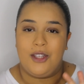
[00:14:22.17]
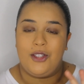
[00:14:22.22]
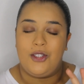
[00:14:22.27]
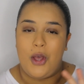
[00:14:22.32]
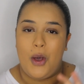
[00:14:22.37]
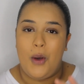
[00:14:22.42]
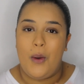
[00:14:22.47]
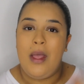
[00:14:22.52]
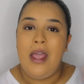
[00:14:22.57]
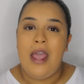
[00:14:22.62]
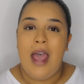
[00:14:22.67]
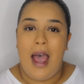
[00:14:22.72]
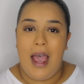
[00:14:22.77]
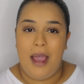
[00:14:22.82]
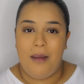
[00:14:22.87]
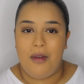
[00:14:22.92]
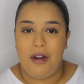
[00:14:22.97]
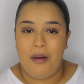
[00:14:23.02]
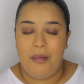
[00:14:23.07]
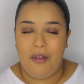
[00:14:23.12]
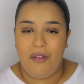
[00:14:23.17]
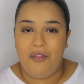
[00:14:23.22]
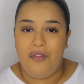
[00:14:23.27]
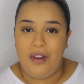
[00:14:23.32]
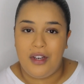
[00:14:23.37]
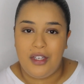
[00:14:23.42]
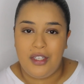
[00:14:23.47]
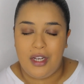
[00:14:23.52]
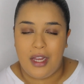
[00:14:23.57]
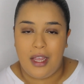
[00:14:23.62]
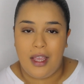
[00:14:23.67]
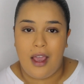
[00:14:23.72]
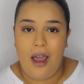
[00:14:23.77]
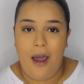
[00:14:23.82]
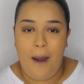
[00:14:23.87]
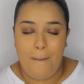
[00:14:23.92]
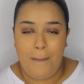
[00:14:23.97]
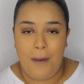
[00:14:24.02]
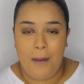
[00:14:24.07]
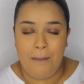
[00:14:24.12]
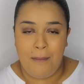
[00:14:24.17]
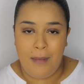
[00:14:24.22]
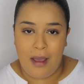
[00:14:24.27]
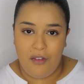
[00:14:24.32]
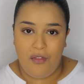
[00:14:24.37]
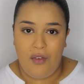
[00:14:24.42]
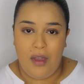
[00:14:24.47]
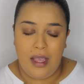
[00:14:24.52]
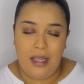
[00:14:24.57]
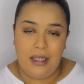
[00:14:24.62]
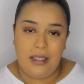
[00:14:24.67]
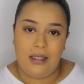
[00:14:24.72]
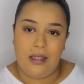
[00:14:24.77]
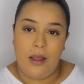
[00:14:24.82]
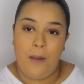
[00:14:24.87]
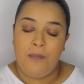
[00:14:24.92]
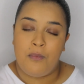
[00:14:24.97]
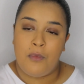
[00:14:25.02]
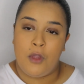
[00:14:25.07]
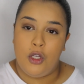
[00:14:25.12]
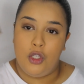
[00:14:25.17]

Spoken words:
So I'm gonna be finishing up my face,